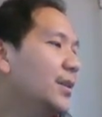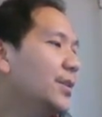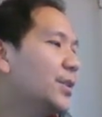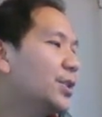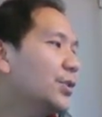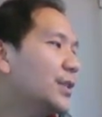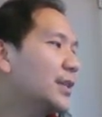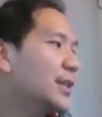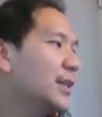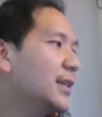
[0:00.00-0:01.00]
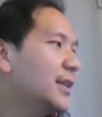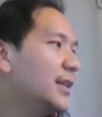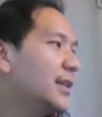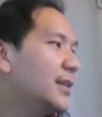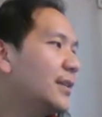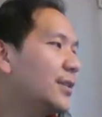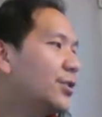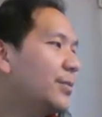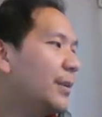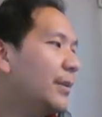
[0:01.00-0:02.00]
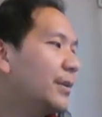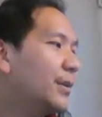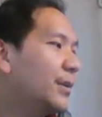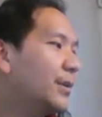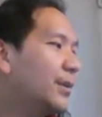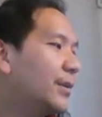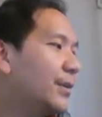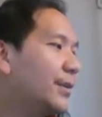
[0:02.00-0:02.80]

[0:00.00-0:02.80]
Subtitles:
you should be able to